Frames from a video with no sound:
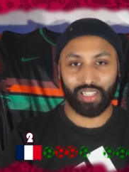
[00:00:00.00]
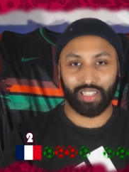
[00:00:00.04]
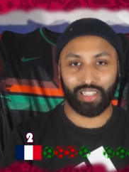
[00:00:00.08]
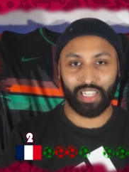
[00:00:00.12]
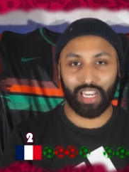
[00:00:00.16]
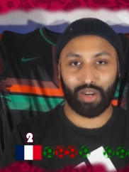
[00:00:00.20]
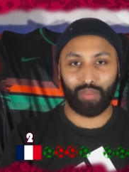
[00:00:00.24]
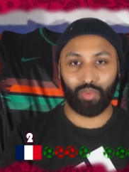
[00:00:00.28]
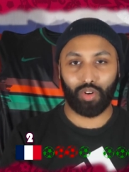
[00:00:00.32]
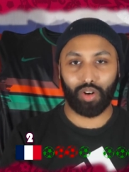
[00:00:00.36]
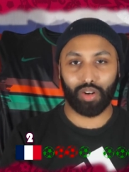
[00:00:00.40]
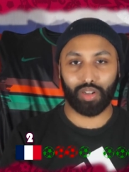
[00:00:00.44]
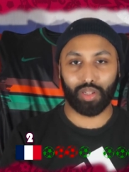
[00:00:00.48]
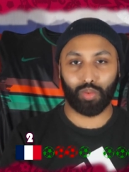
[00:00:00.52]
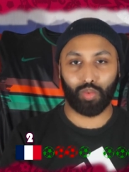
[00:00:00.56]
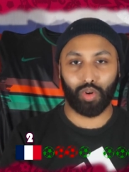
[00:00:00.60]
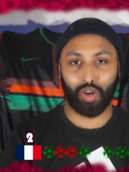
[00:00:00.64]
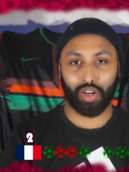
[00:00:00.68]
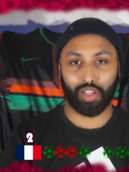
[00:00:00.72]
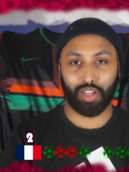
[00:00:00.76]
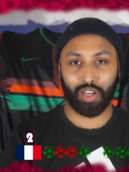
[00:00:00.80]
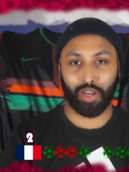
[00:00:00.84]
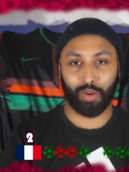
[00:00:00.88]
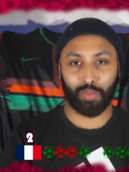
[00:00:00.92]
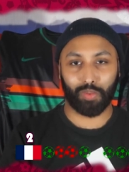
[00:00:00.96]
They have won the
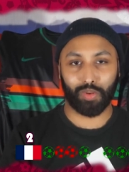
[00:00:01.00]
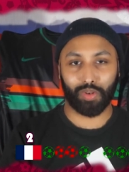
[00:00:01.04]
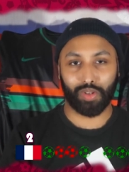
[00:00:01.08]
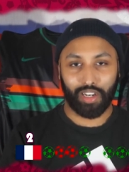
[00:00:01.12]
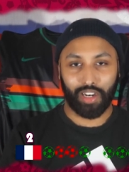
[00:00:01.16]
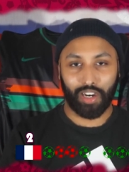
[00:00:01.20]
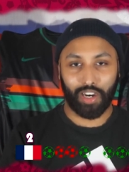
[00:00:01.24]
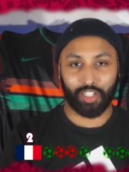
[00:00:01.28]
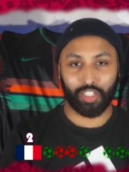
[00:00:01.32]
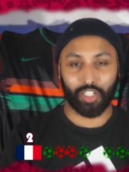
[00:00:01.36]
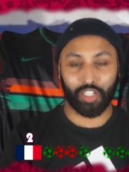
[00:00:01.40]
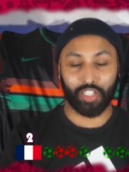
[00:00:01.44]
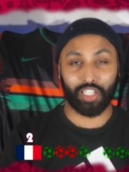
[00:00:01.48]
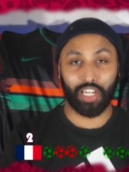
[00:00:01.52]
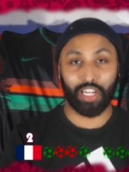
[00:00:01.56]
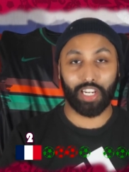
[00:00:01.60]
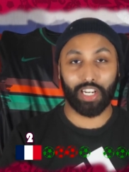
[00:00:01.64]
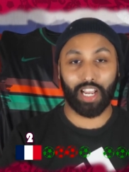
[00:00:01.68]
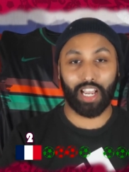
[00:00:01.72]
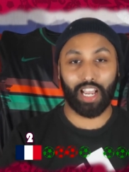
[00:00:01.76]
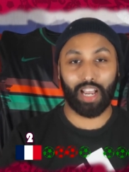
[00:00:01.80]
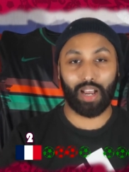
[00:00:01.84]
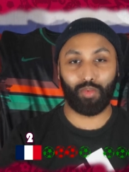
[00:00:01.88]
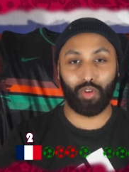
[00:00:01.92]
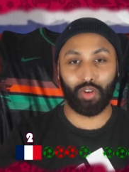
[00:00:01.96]
World Cup.
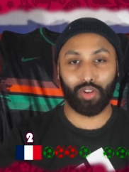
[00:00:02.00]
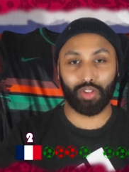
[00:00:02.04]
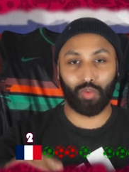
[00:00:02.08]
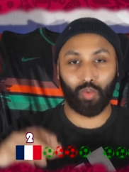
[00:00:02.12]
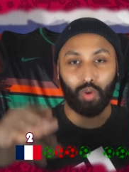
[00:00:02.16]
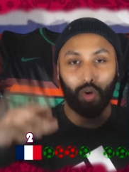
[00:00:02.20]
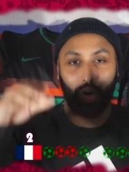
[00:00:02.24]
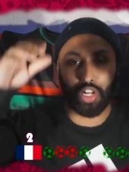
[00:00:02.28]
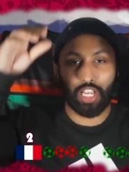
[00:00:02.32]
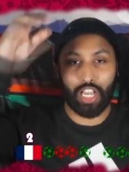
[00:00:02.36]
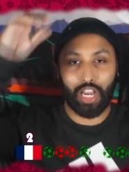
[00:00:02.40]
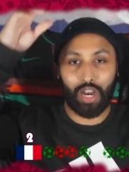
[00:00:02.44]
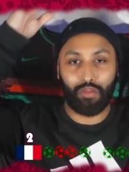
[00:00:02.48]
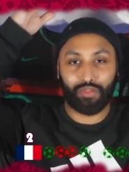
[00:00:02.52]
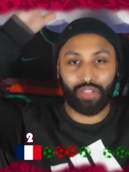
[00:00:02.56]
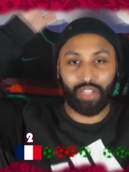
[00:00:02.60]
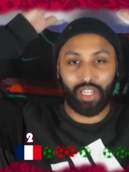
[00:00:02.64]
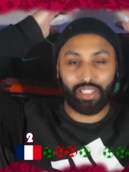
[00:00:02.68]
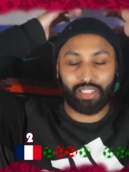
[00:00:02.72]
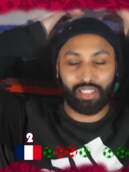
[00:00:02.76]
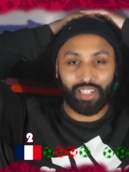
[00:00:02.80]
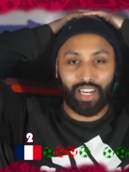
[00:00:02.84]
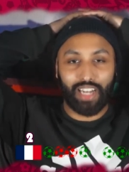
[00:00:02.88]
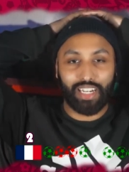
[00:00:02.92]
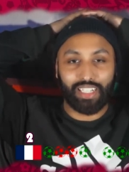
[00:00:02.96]
Argentina have won the World Cup after
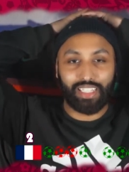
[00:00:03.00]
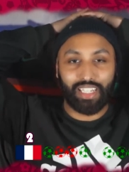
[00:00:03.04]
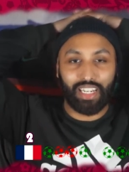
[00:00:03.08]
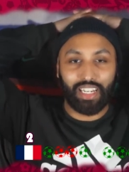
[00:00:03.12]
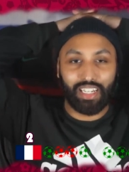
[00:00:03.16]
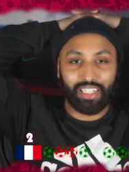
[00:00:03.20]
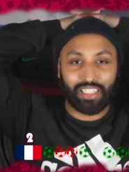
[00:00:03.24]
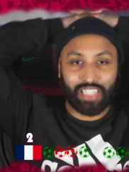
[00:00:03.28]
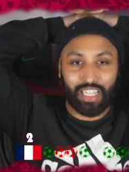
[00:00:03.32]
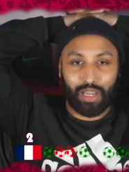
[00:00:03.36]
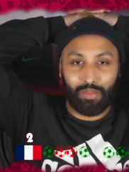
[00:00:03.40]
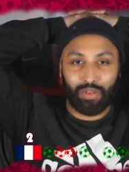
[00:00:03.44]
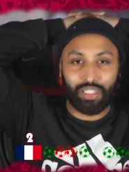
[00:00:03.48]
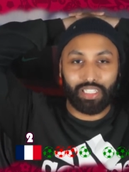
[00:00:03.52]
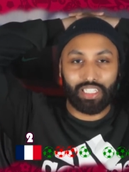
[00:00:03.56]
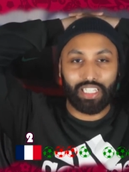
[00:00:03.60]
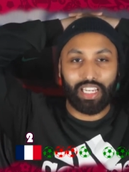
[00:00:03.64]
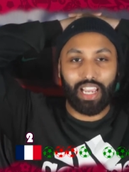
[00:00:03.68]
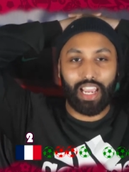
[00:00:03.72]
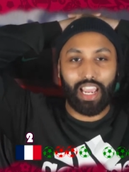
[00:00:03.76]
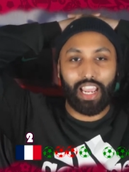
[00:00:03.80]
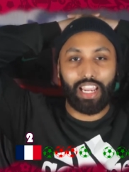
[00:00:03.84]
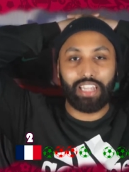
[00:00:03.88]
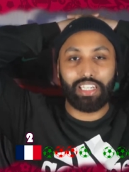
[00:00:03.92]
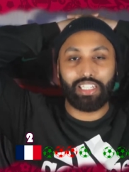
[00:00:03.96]

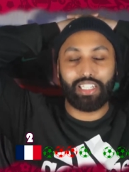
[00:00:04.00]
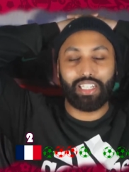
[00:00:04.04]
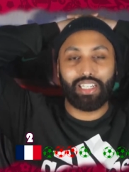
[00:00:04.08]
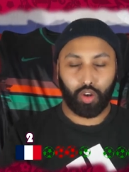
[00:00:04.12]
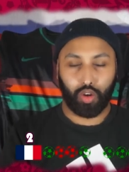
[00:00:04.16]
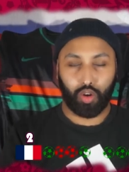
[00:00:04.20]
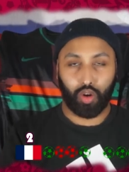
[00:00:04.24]
1978.